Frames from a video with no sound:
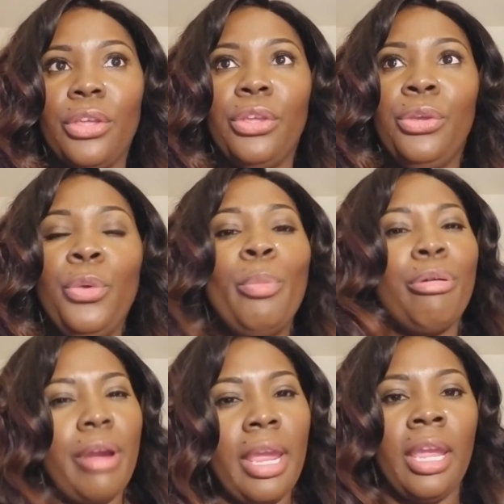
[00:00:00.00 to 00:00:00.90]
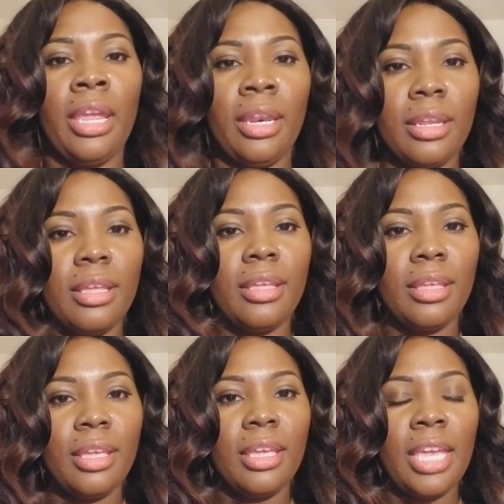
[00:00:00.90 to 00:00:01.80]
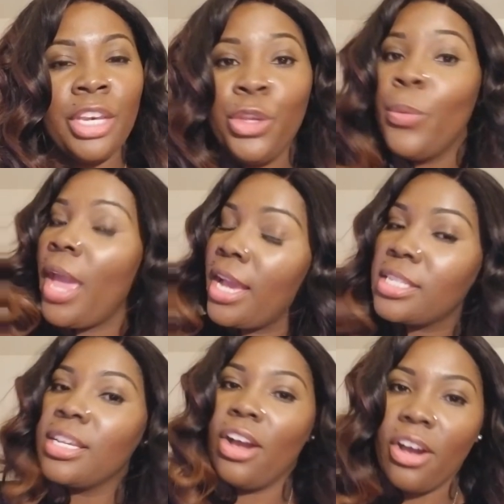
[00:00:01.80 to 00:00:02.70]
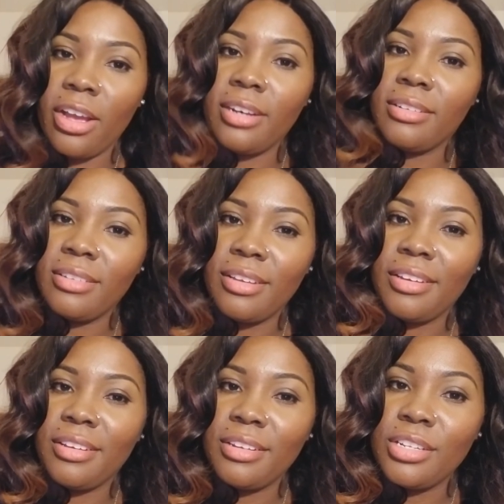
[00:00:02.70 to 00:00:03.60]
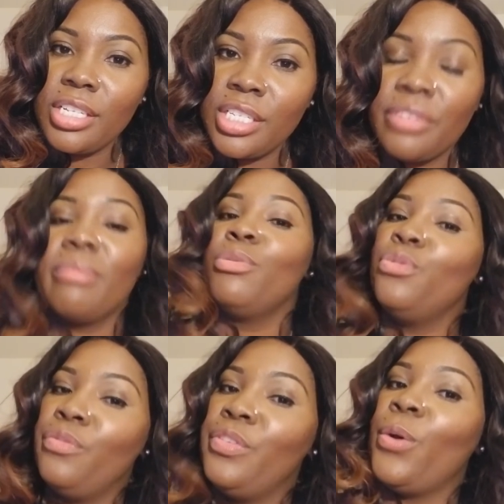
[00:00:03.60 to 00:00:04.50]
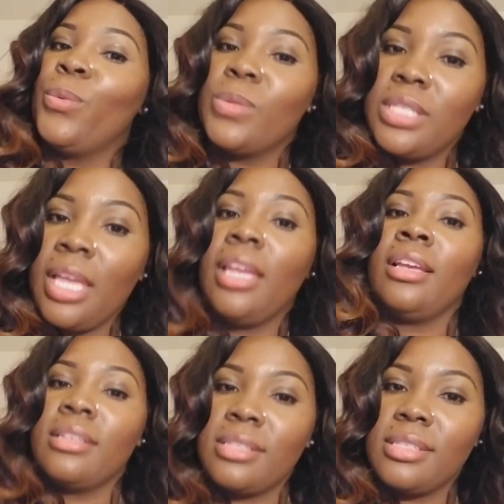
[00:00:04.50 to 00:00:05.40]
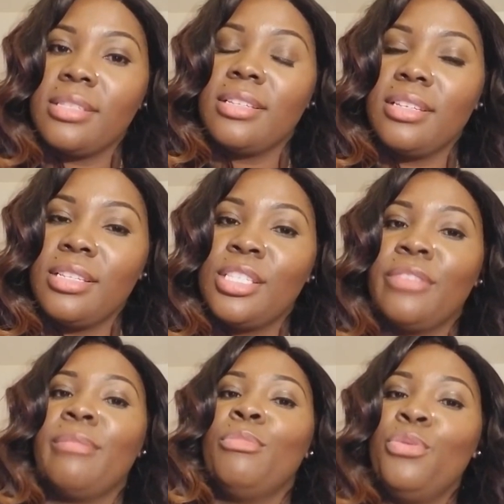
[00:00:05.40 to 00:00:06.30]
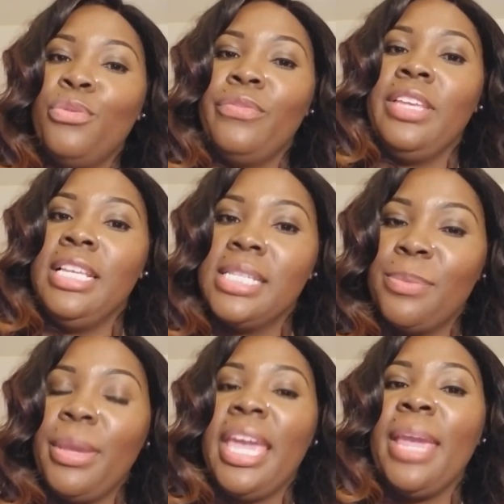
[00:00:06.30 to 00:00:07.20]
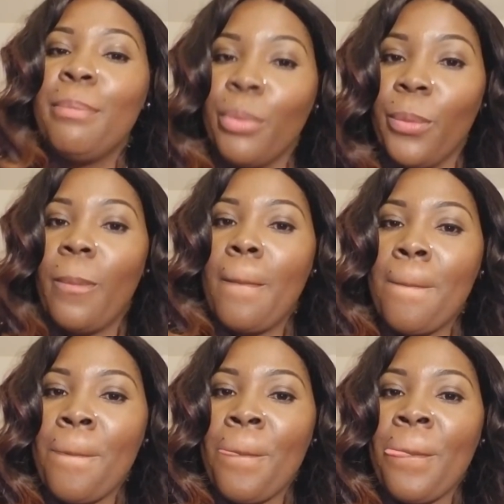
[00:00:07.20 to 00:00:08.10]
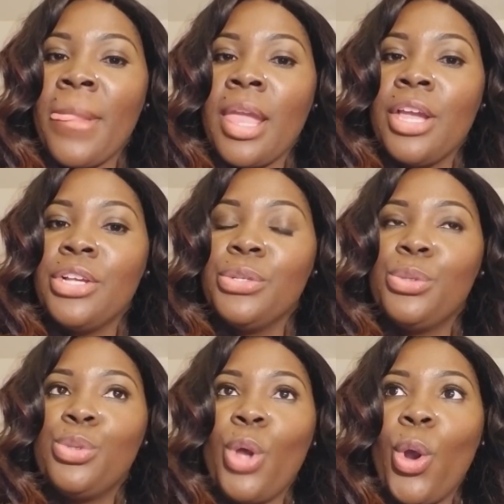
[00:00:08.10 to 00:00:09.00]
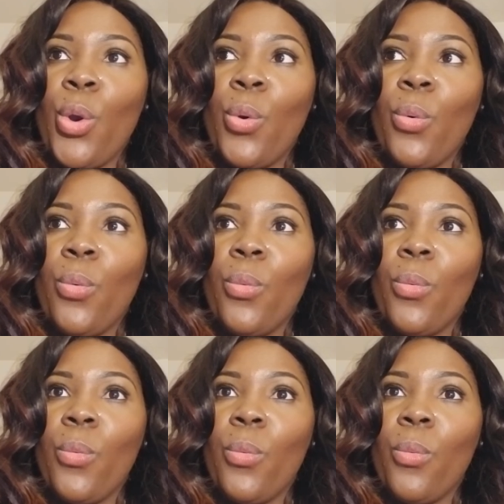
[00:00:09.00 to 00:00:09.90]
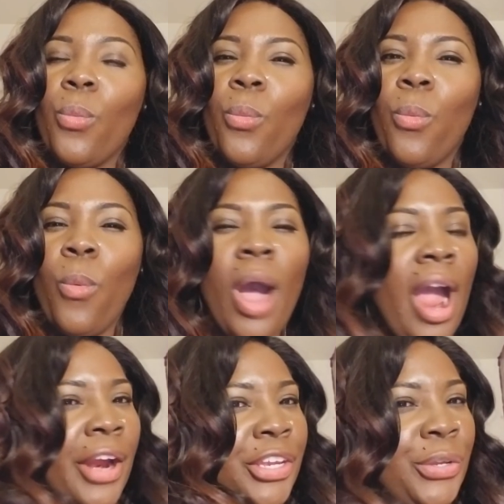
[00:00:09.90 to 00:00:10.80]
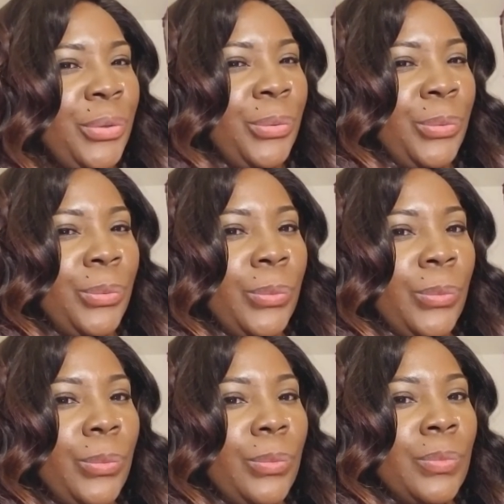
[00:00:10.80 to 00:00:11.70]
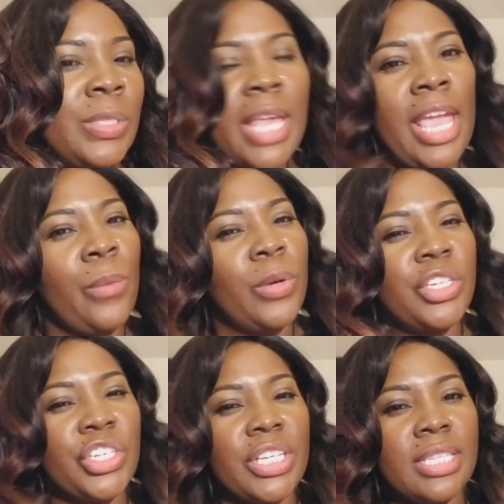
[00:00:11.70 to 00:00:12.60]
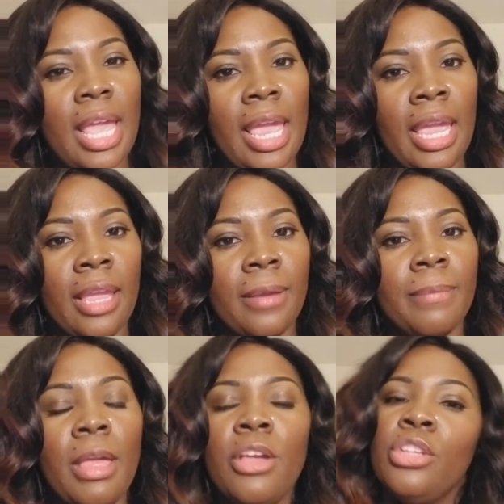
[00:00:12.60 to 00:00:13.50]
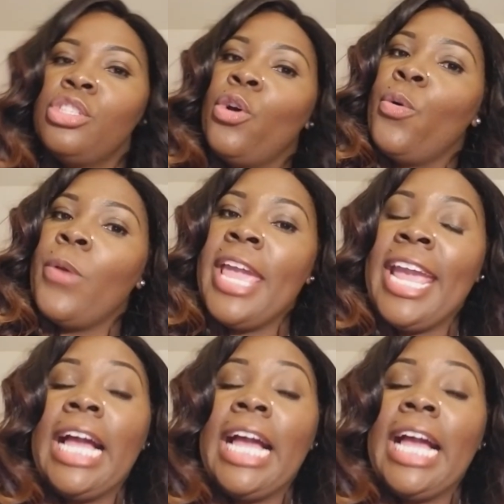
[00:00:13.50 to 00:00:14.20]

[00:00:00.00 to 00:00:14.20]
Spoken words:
you prayed and you asked God to remove those things, to remove these people. So why are you saying what you're saying? So it